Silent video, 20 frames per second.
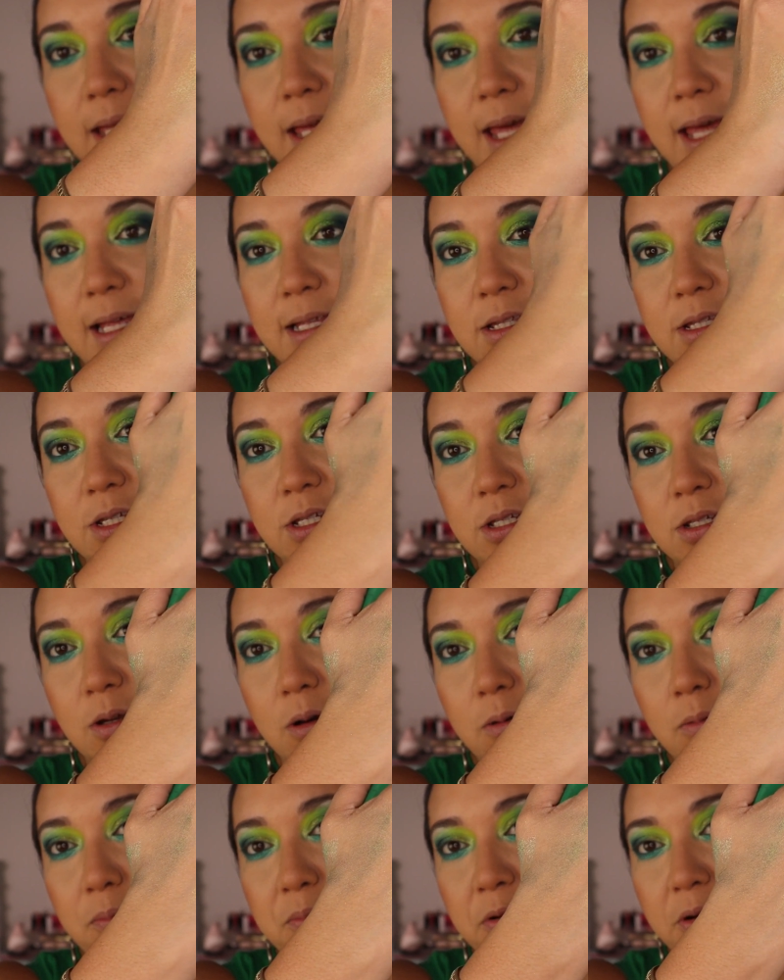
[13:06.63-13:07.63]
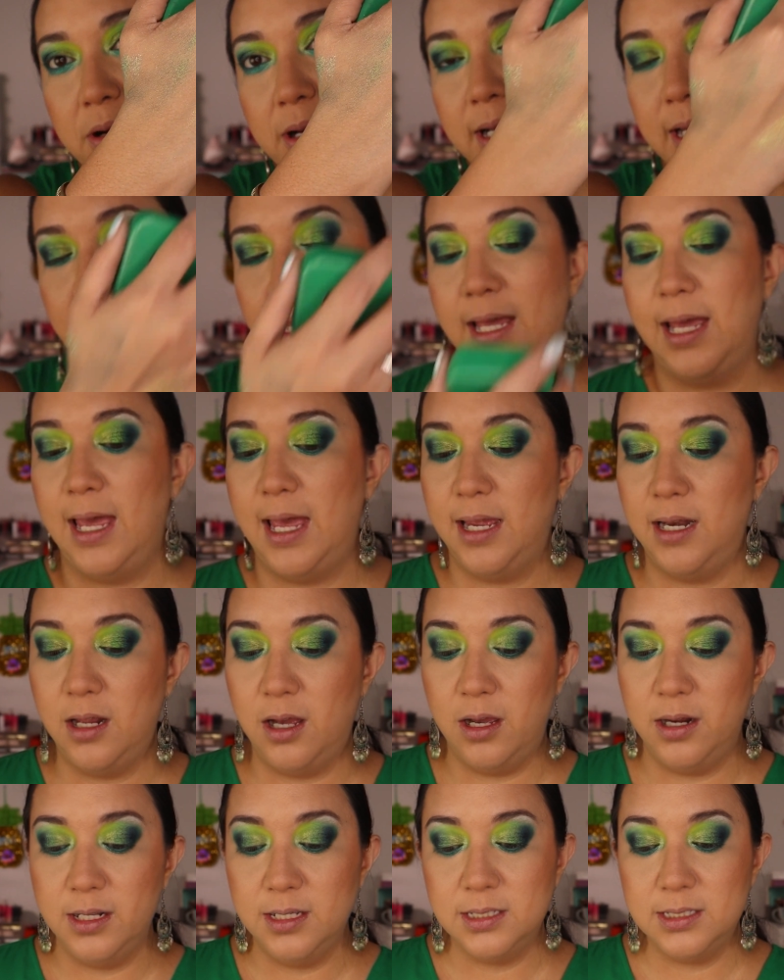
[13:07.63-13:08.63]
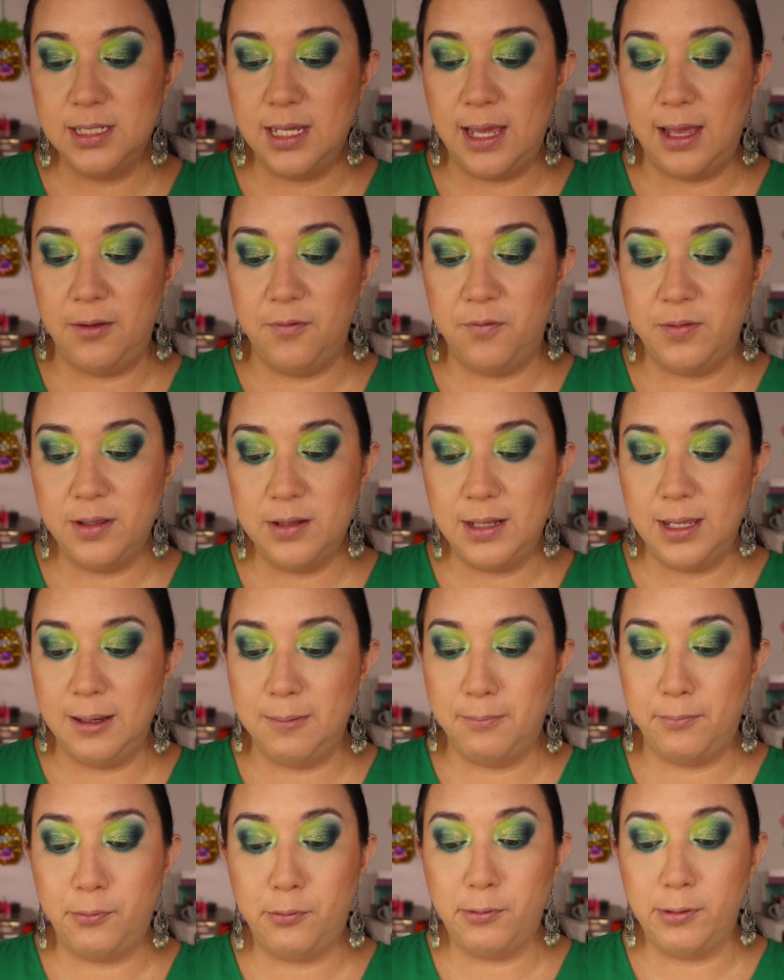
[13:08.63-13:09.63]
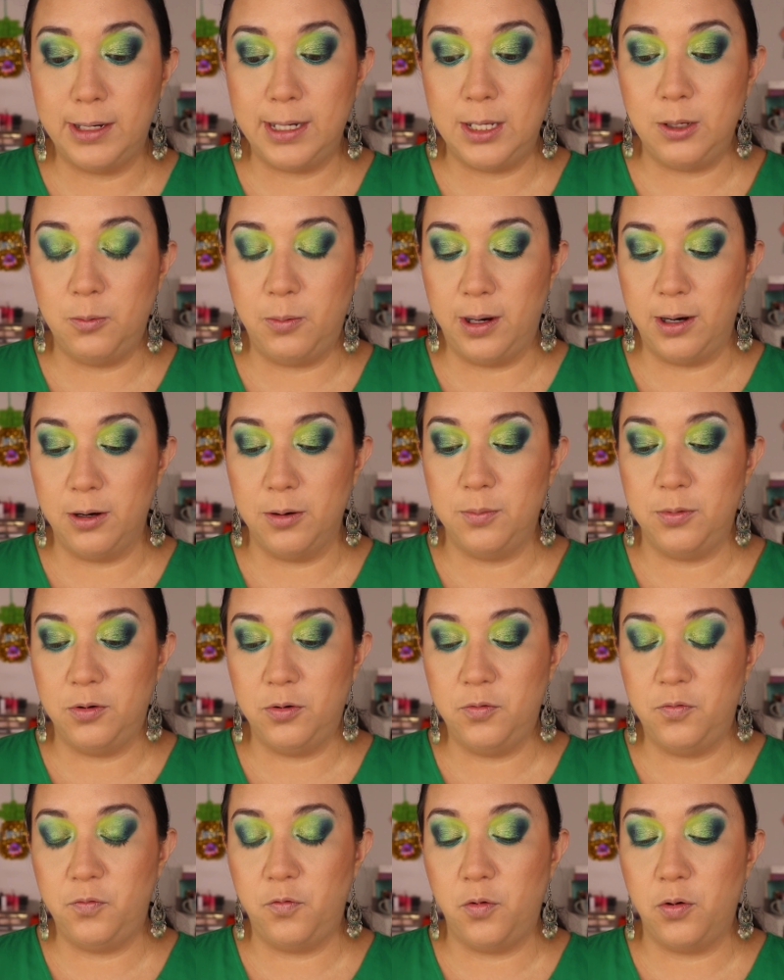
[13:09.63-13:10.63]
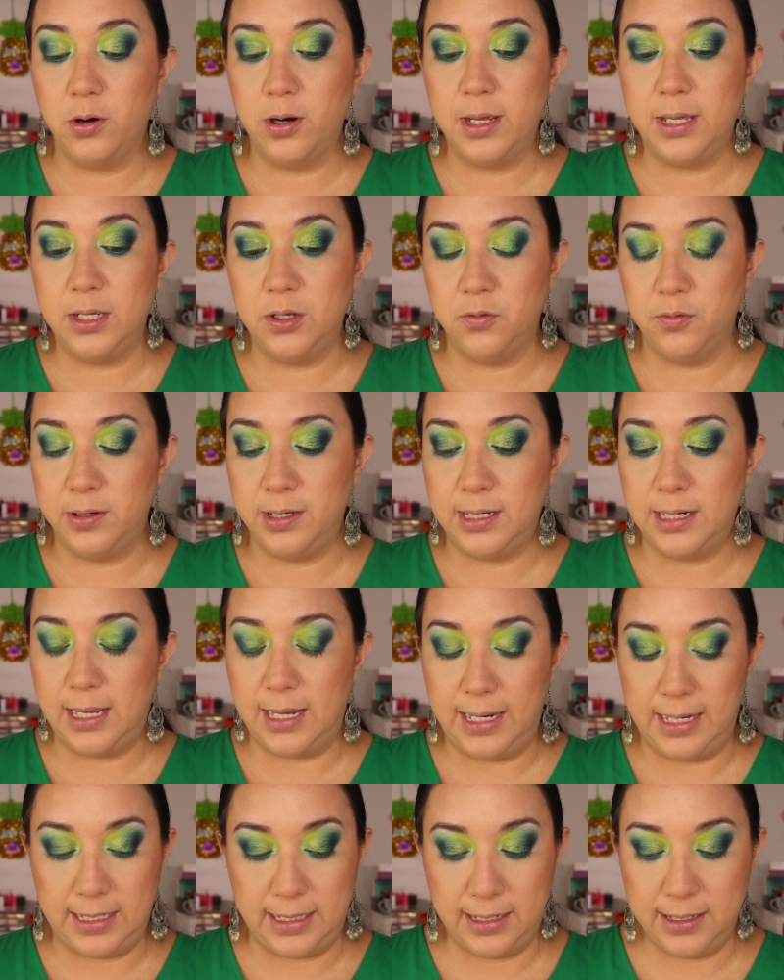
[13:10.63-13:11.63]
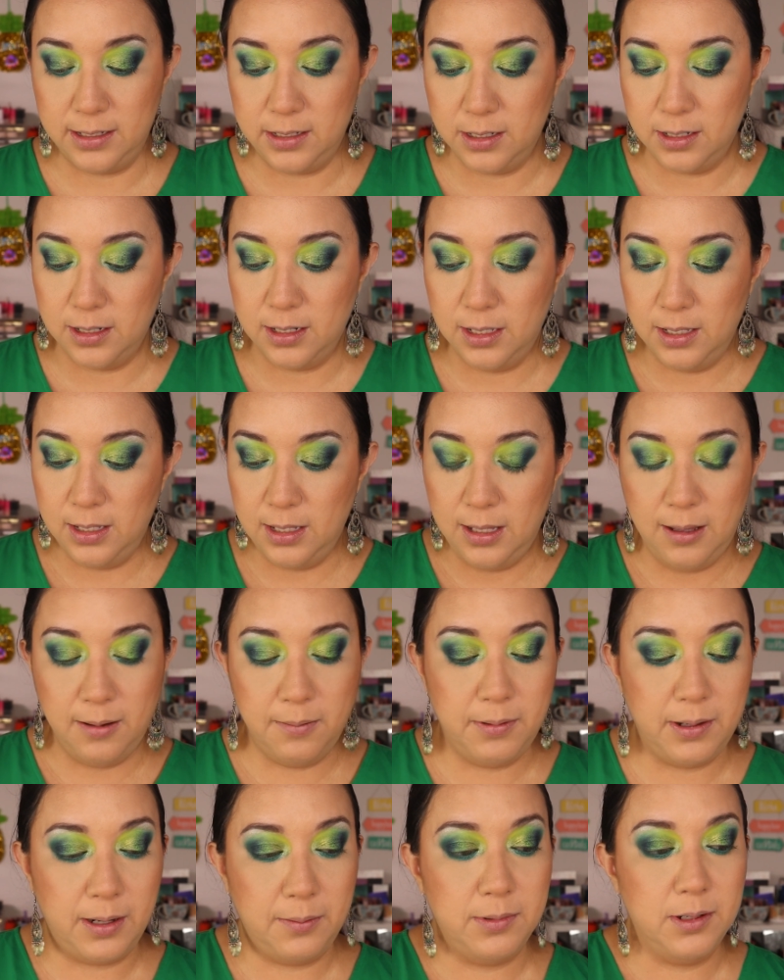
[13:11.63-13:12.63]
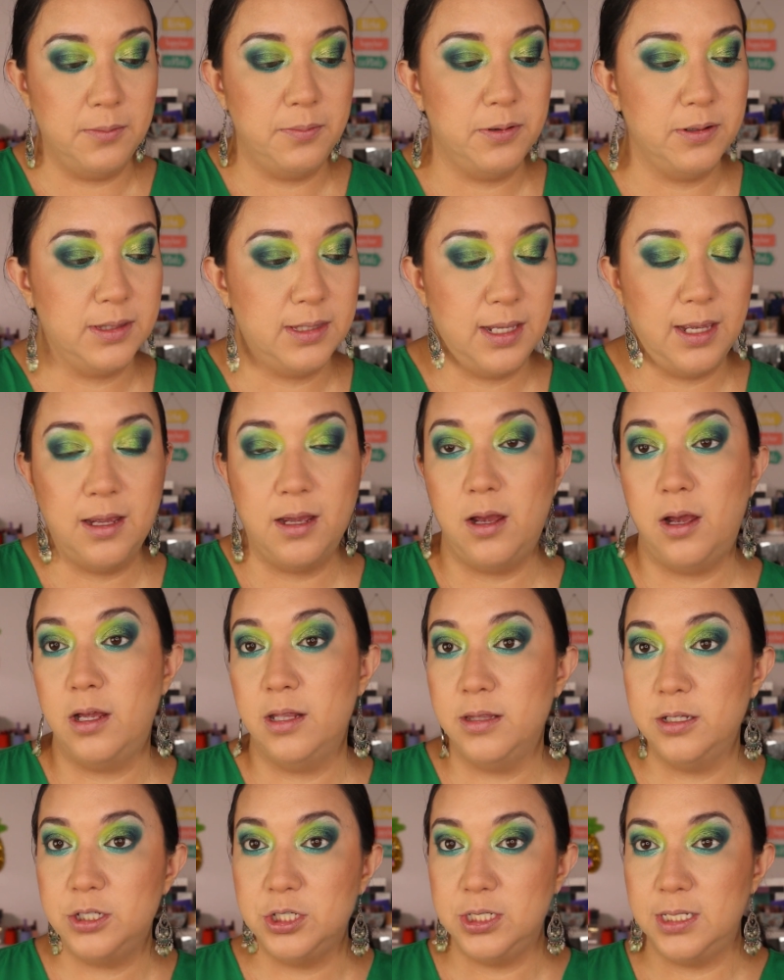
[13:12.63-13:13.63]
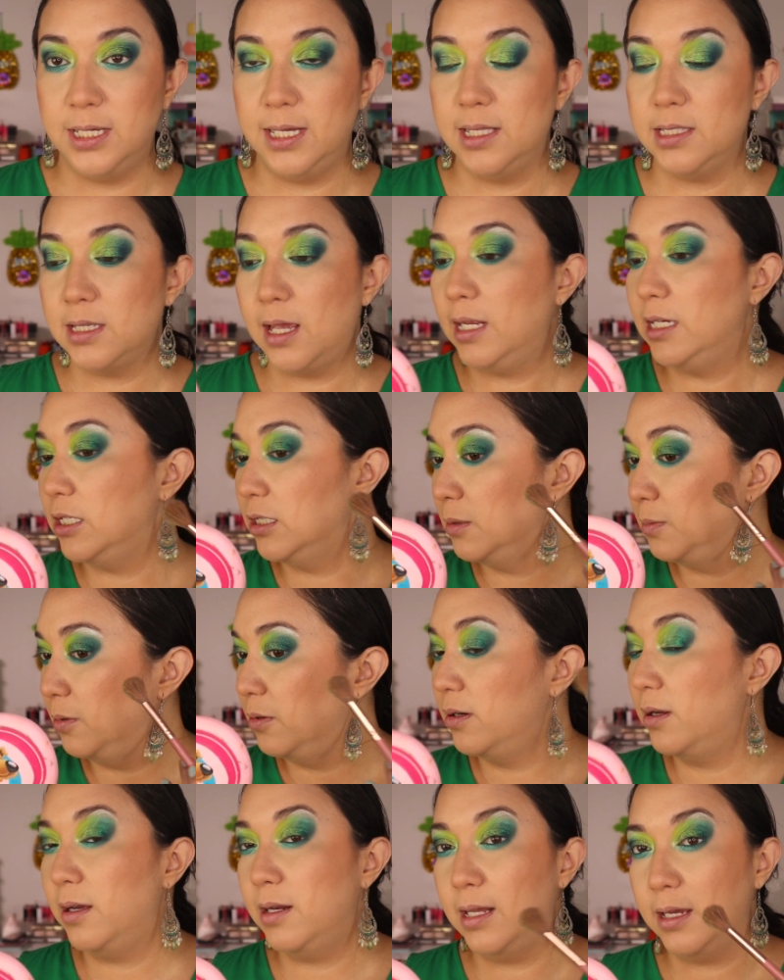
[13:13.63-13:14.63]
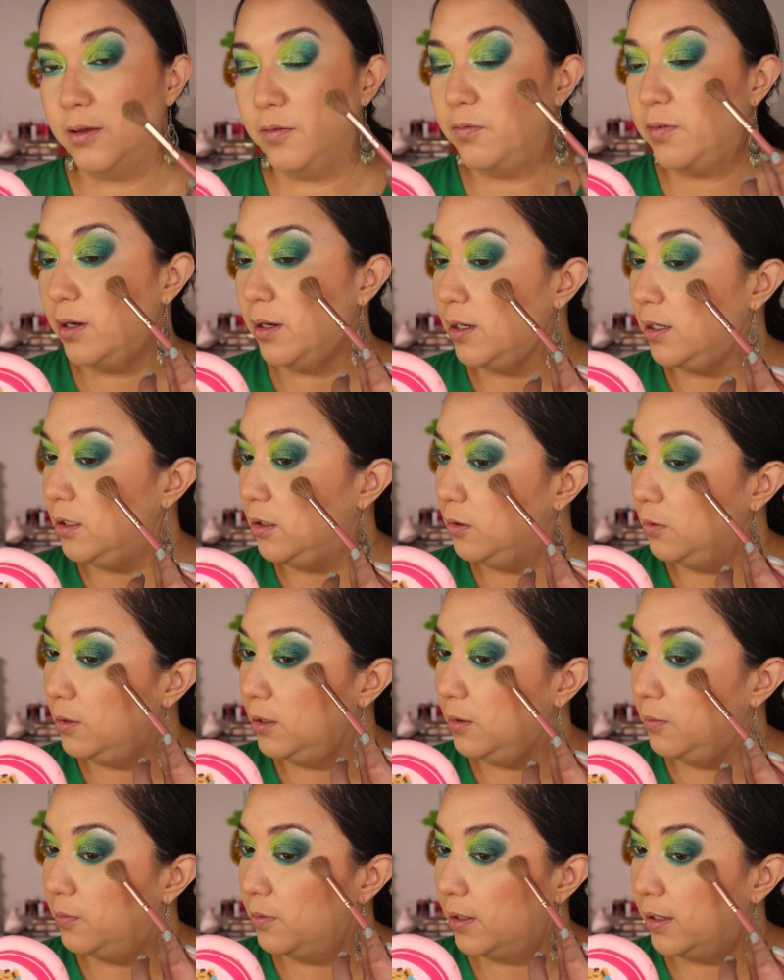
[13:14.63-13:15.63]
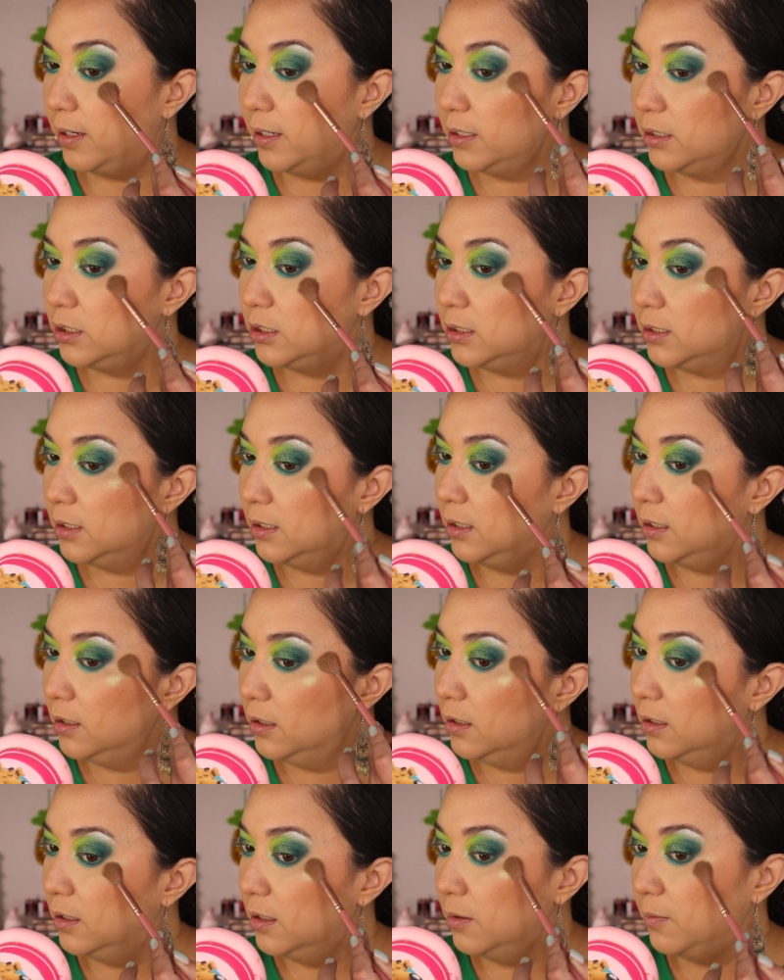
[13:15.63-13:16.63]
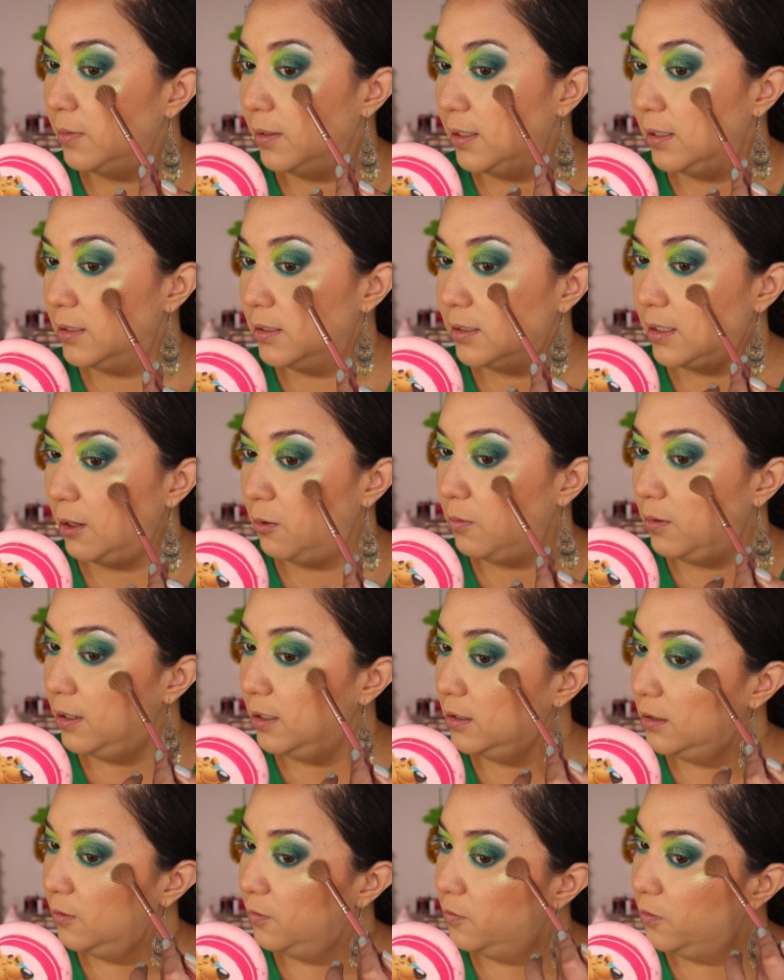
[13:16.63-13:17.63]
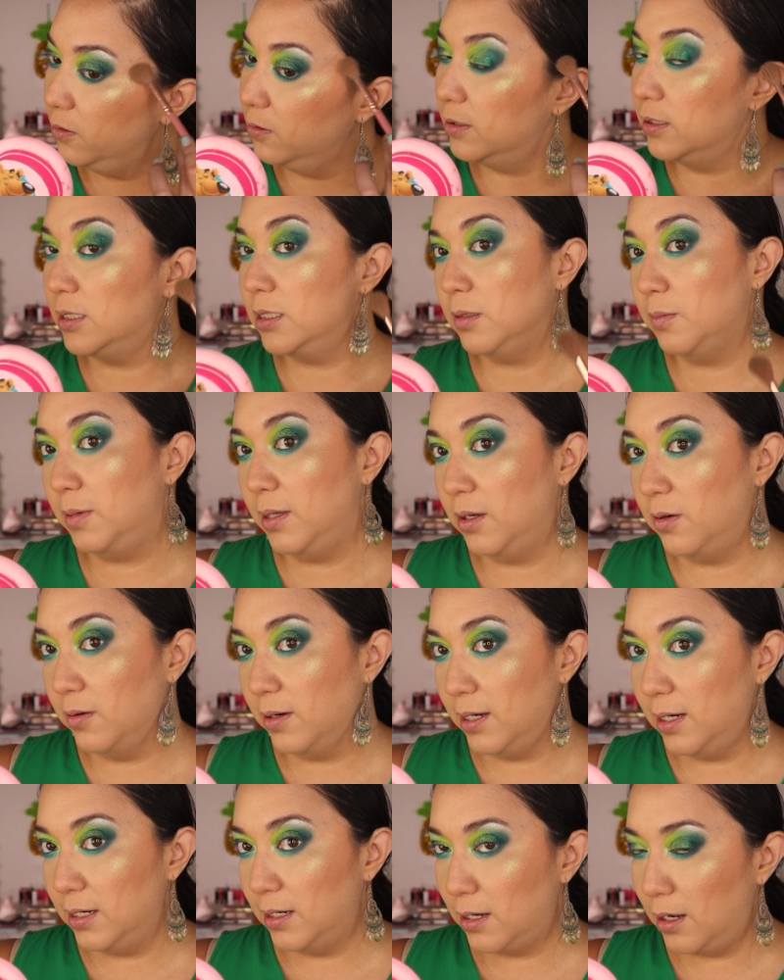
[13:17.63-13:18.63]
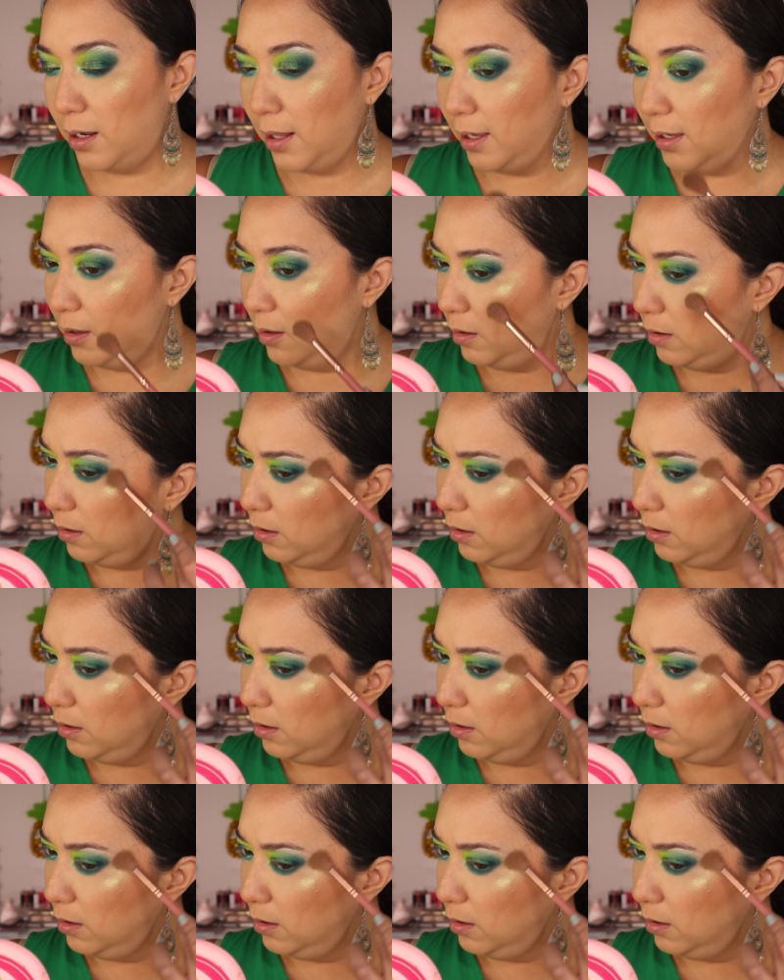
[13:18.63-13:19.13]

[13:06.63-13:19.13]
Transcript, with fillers: It's so pretty and honestly I feel like pretty wearable for a green highlighter but I'm going to put that on the cheeks. I just put on like a very nudie blush because I wanted the focus to be green. Like